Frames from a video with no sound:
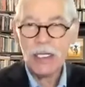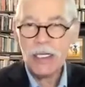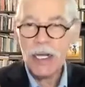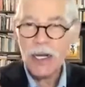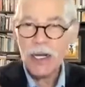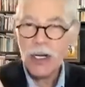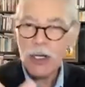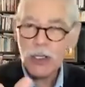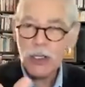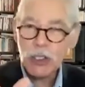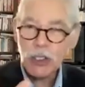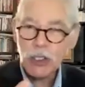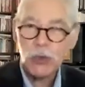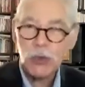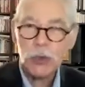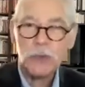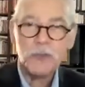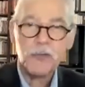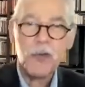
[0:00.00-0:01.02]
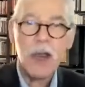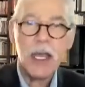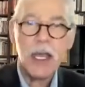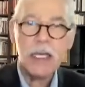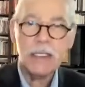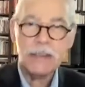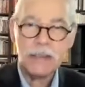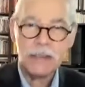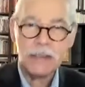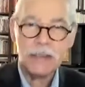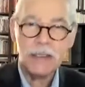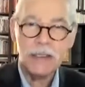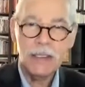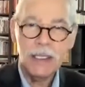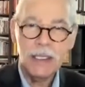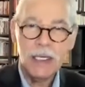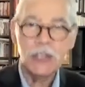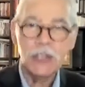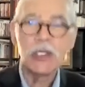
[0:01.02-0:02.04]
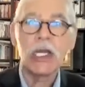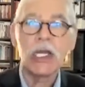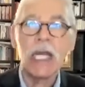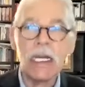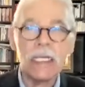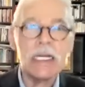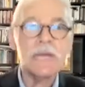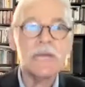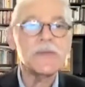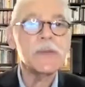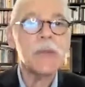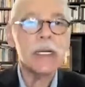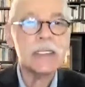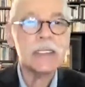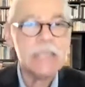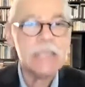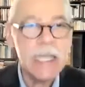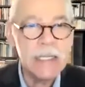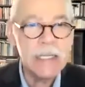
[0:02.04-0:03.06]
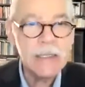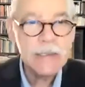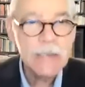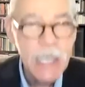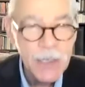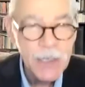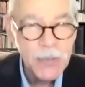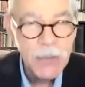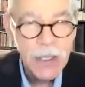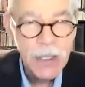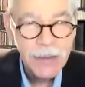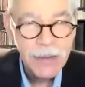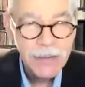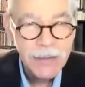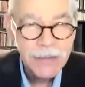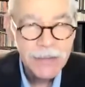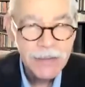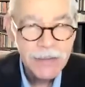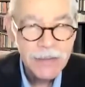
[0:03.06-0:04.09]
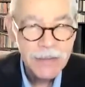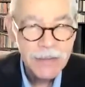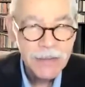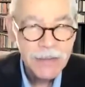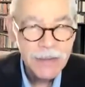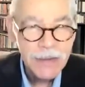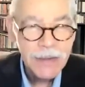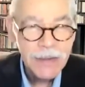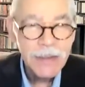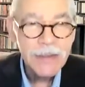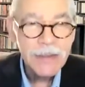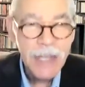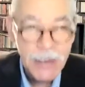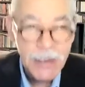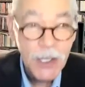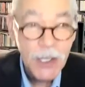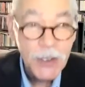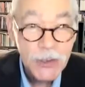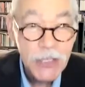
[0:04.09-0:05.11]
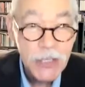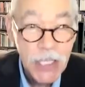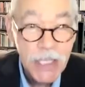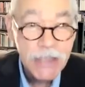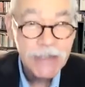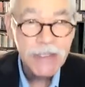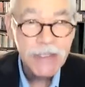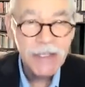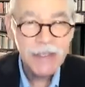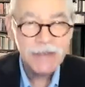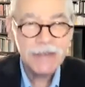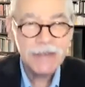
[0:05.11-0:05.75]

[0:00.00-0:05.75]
it in a short phrase, and you got to get everybody saying the same thing. That's how you change things.